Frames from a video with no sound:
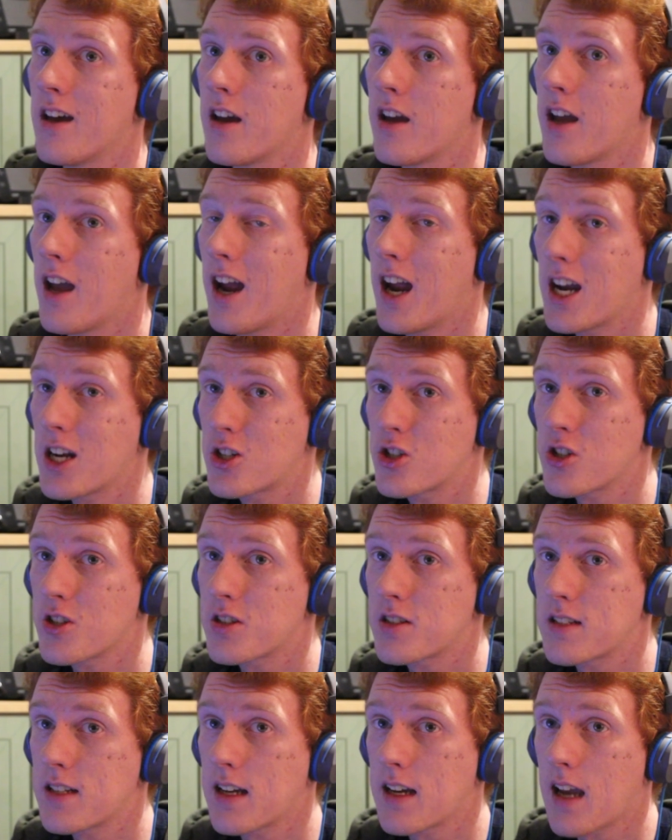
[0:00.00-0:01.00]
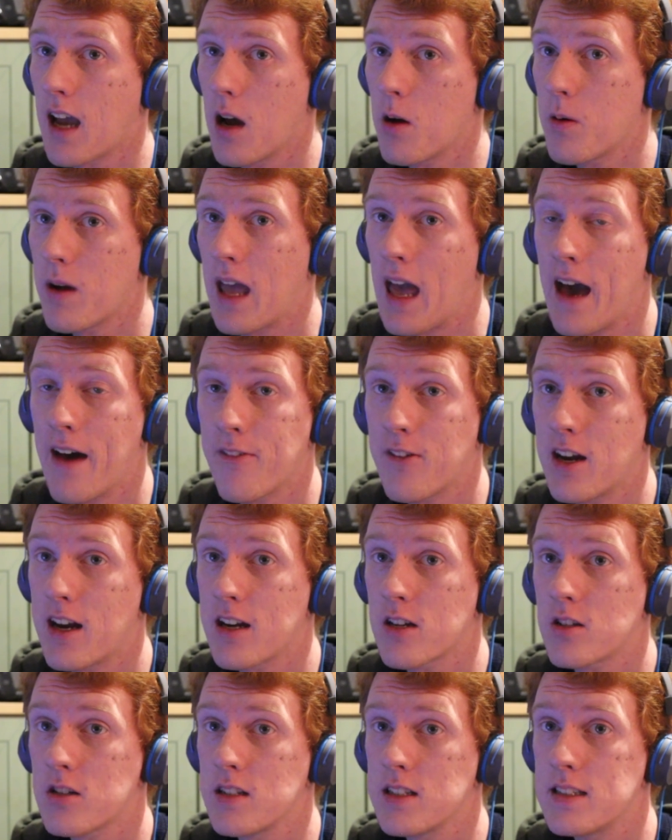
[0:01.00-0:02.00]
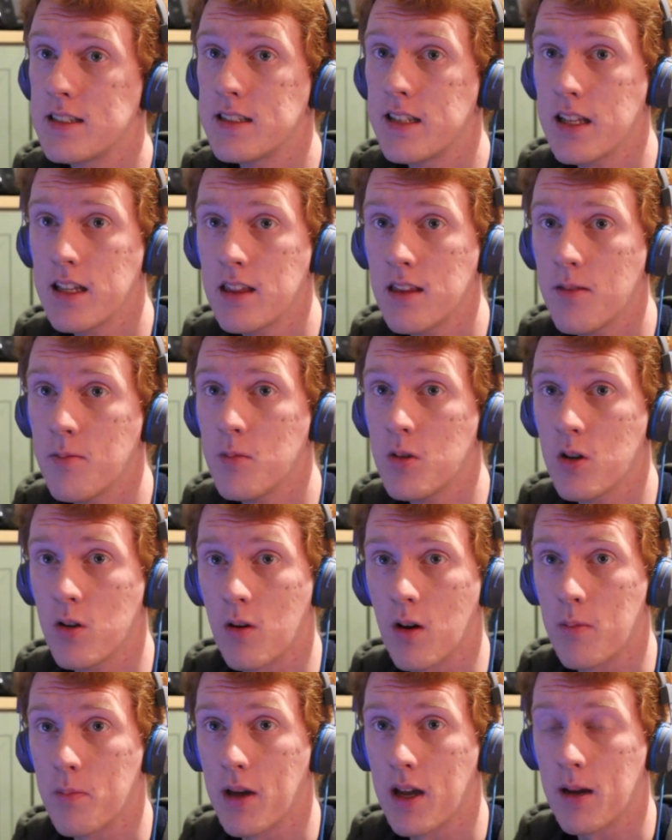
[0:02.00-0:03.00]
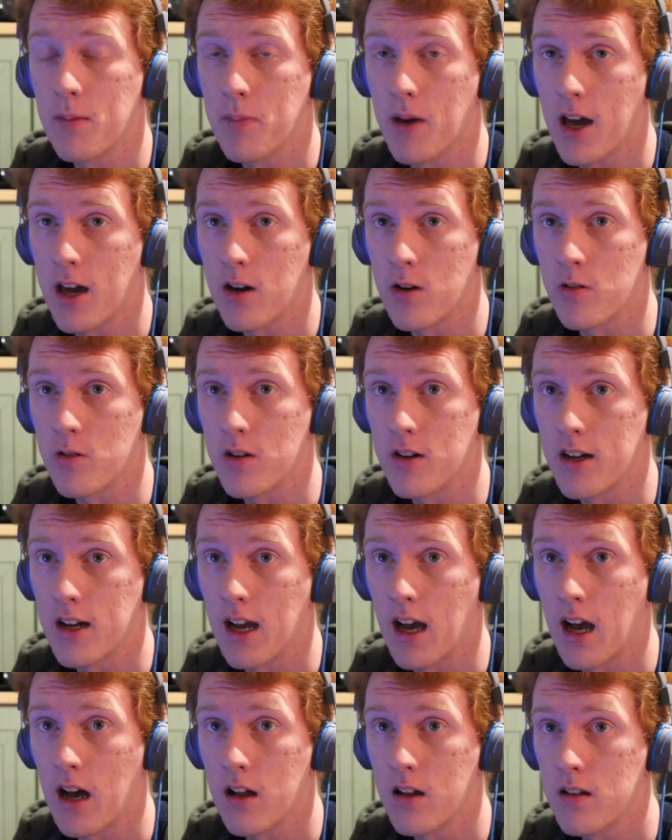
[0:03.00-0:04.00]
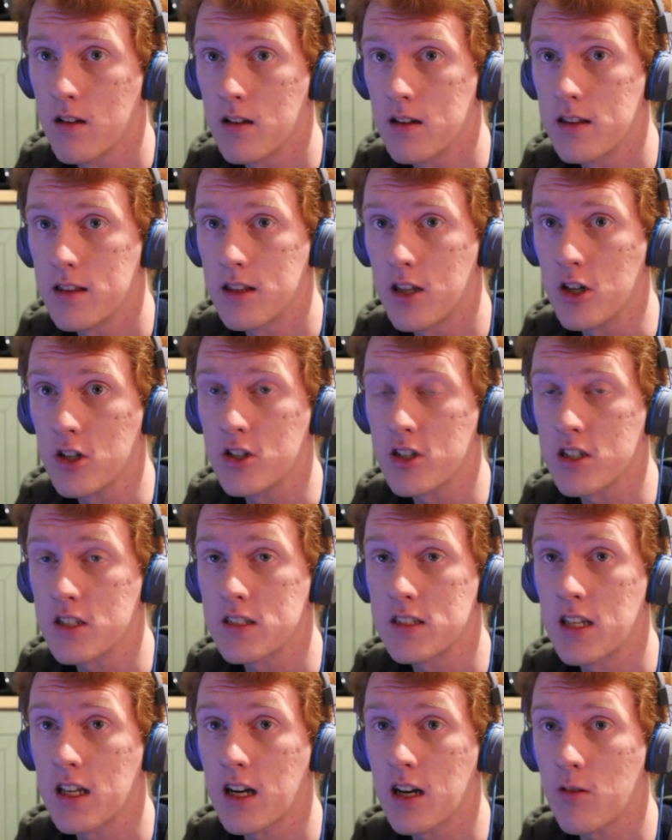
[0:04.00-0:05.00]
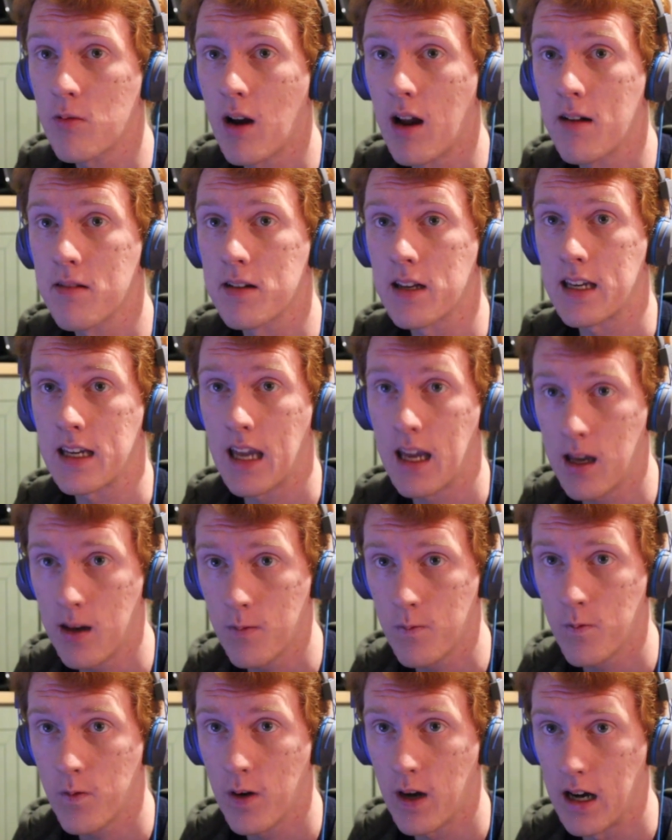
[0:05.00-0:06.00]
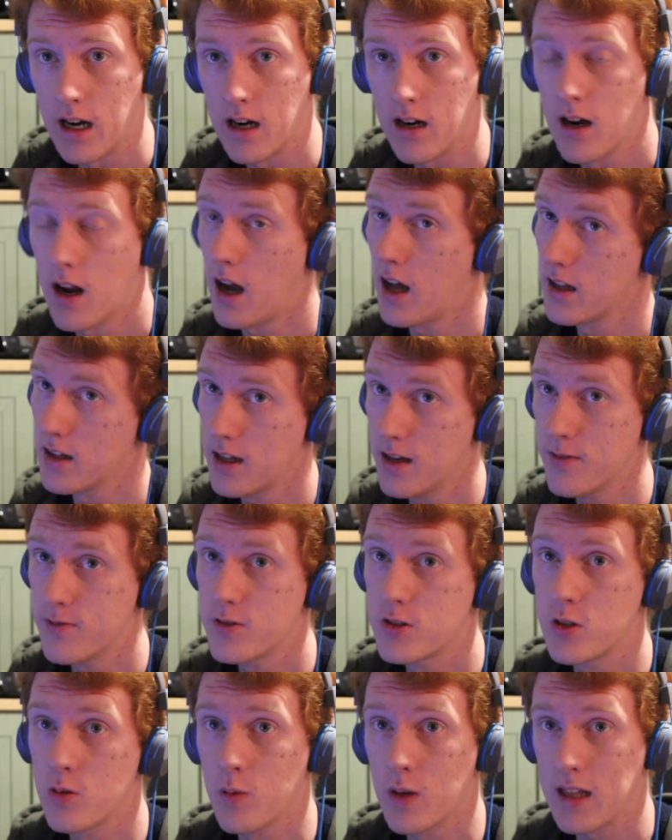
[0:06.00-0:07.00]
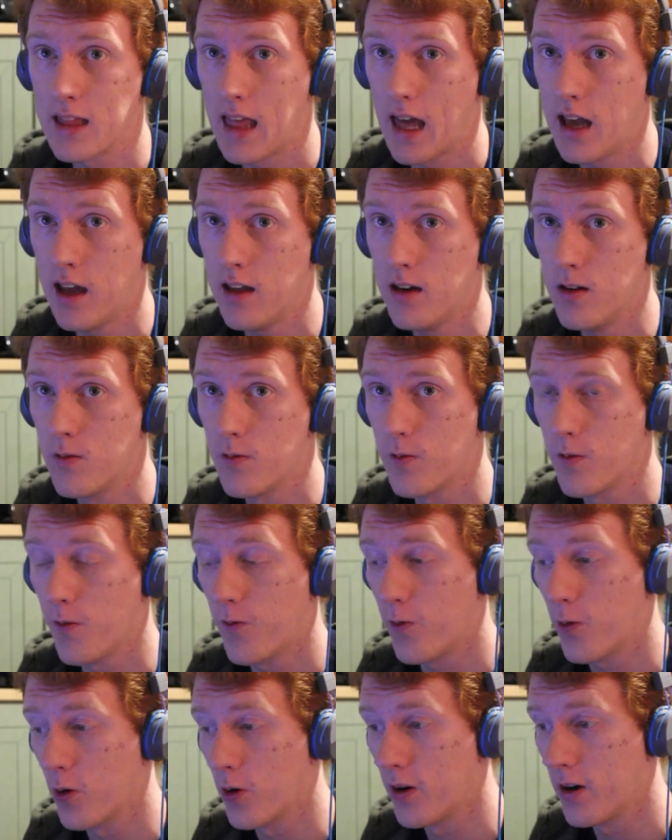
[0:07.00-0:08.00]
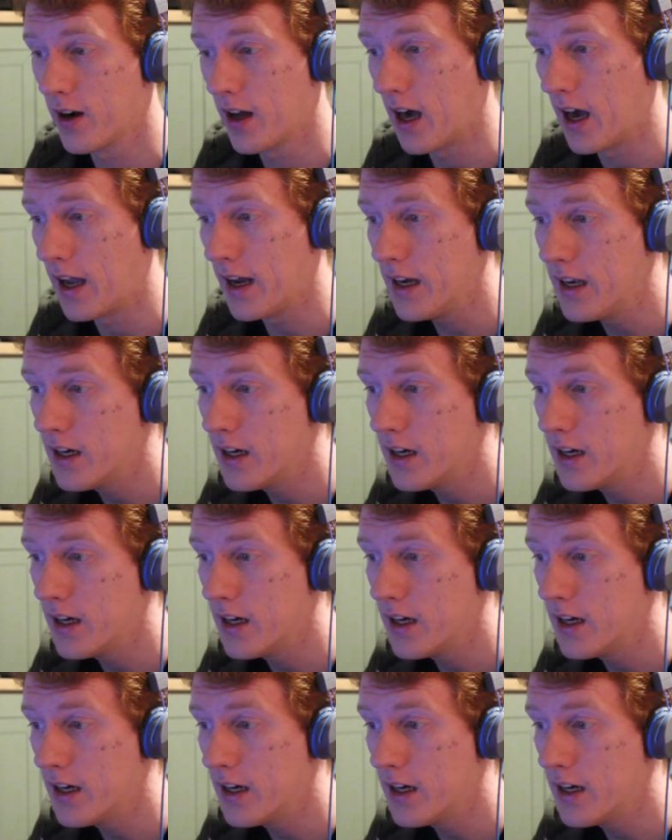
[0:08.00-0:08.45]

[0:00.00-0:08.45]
Interesting how we haven't actually seen them do a big battle royale. They're just sitting around a campfire. I love doing that in Fortnite.